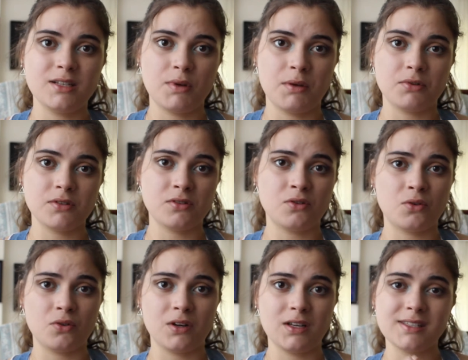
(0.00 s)
people's
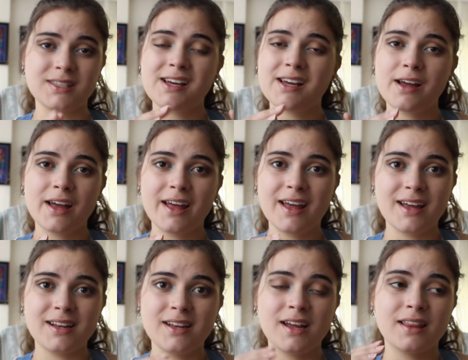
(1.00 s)
stories
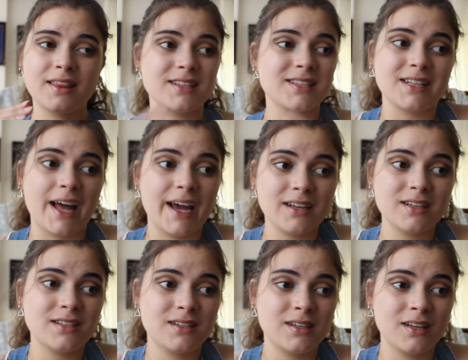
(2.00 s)
in the
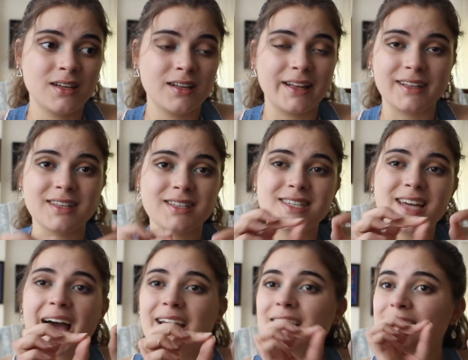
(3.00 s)
slightest, like the
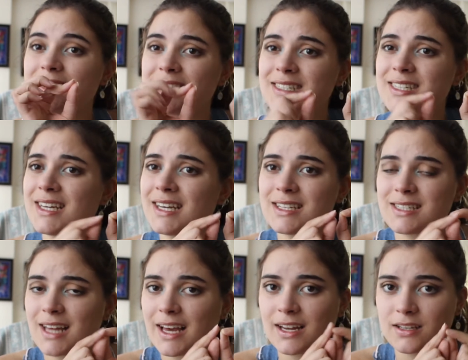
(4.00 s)

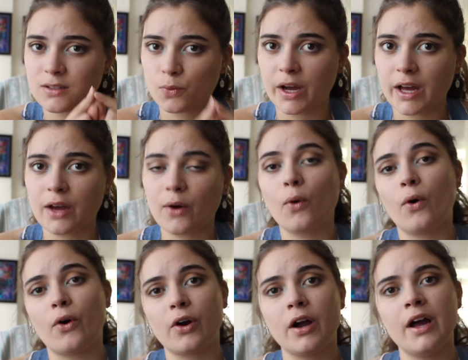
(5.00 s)
teeniest way,
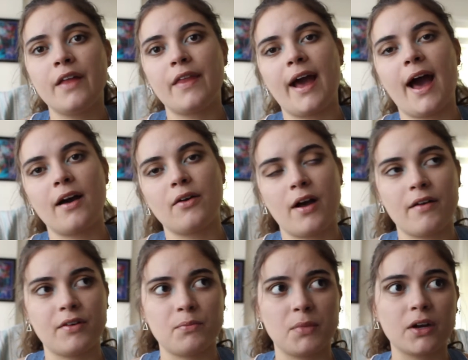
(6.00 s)
or they
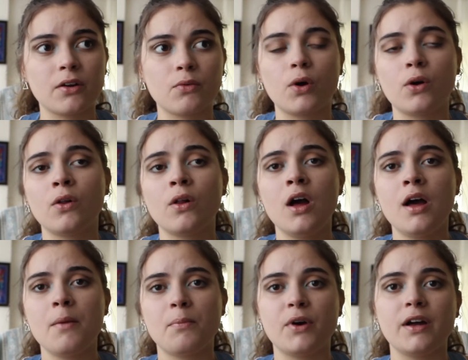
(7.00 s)
have a bigger role,
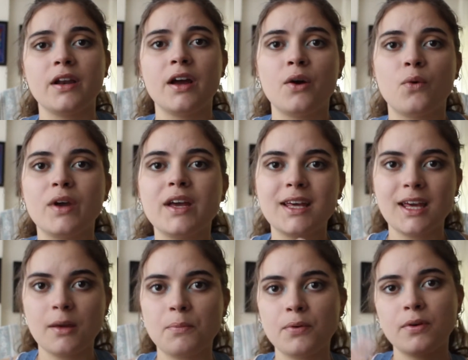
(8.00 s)
but we
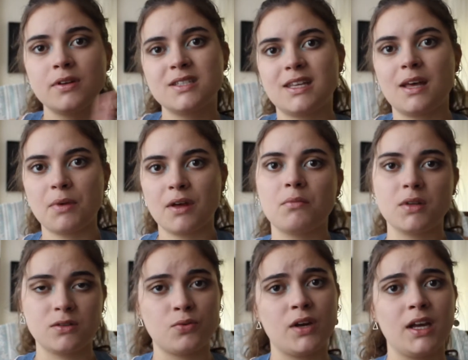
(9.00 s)
keep skipping
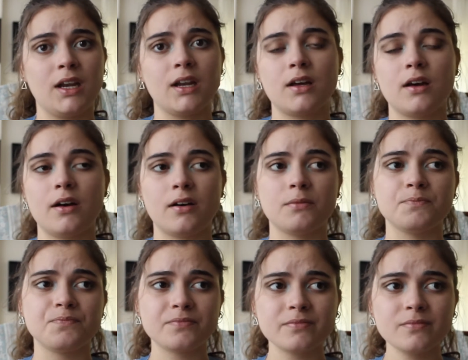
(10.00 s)
between
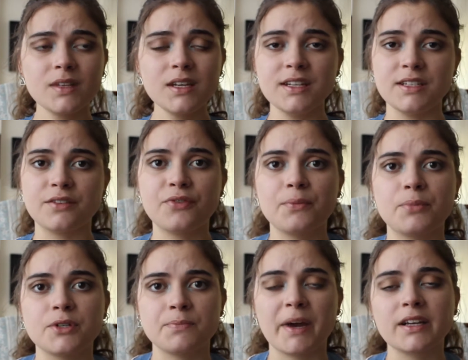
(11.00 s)
different
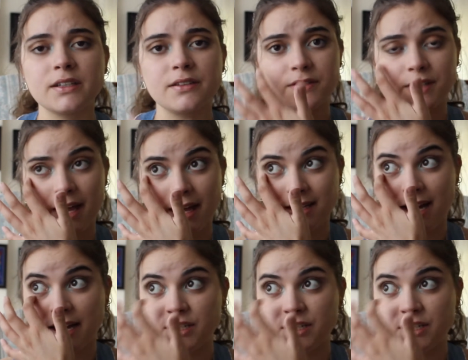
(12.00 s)
perspectives, and